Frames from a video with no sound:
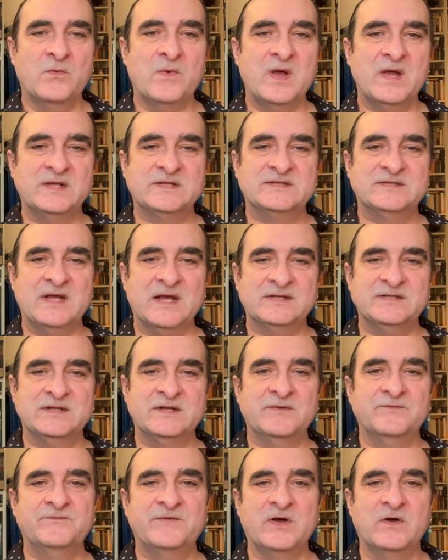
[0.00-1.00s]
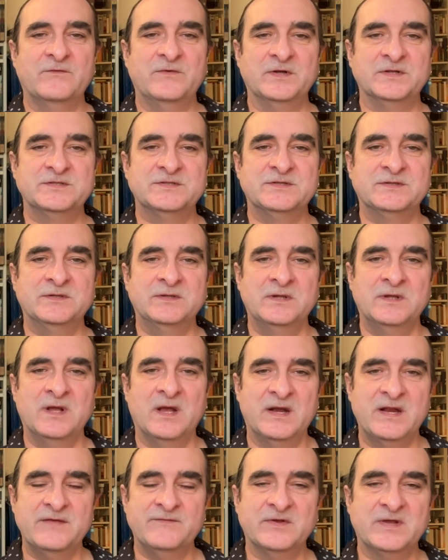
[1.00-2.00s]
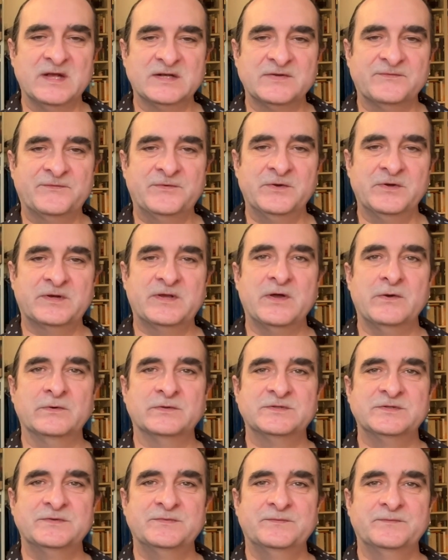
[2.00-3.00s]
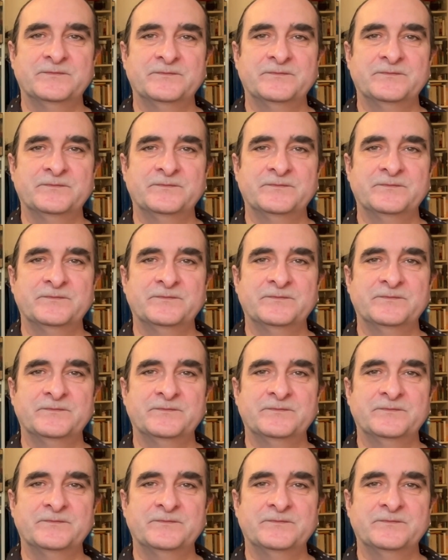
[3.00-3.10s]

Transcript: wear satin and velvet, and even get a fur coat.